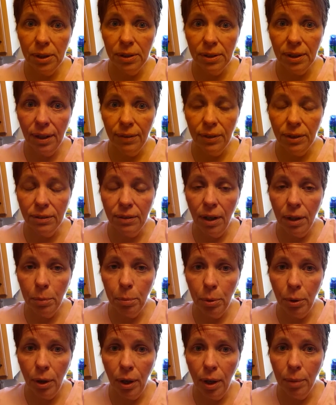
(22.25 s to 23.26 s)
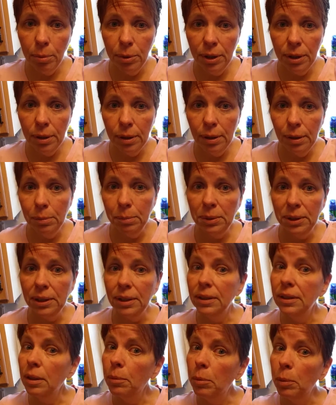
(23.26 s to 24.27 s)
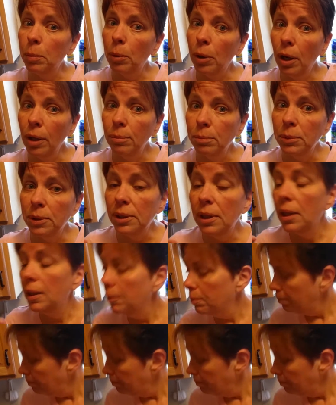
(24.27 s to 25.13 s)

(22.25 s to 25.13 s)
I was having a lot of problems, and some of the problems